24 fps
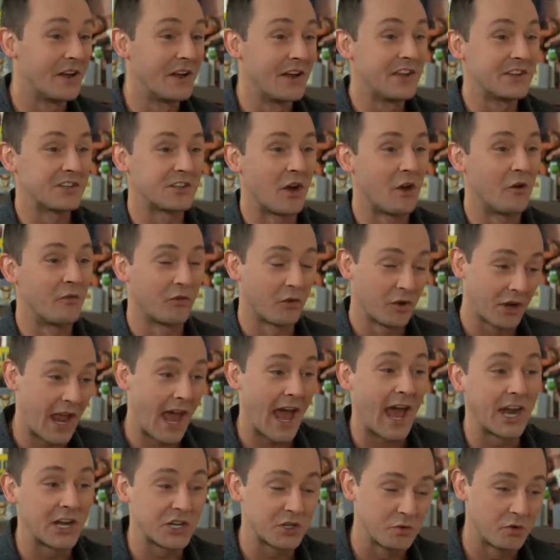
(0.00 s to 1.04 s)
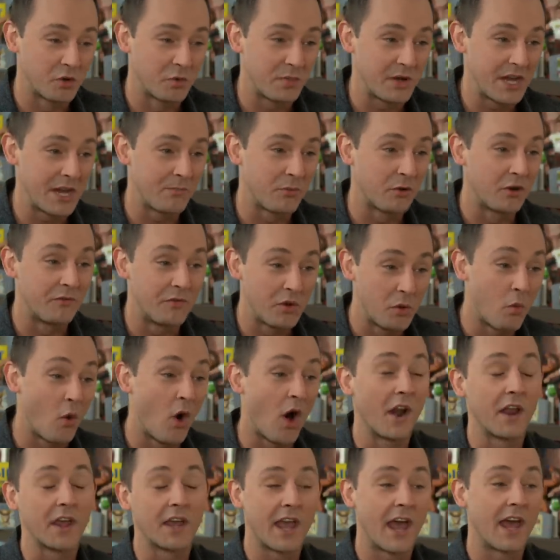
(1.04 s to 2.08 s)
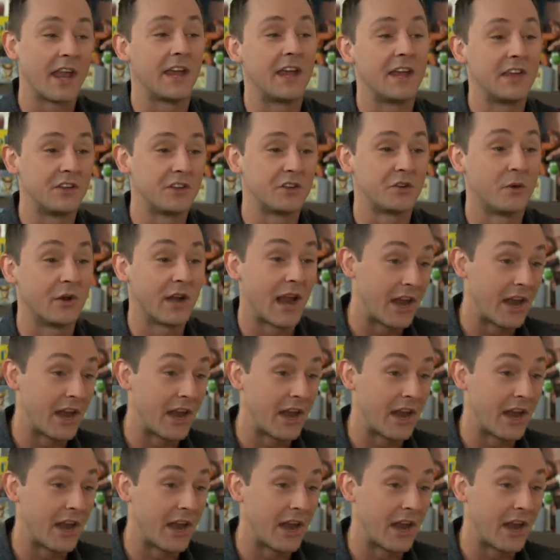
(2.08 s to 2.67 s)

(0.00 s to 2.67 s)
So for casual people, if you want to get into it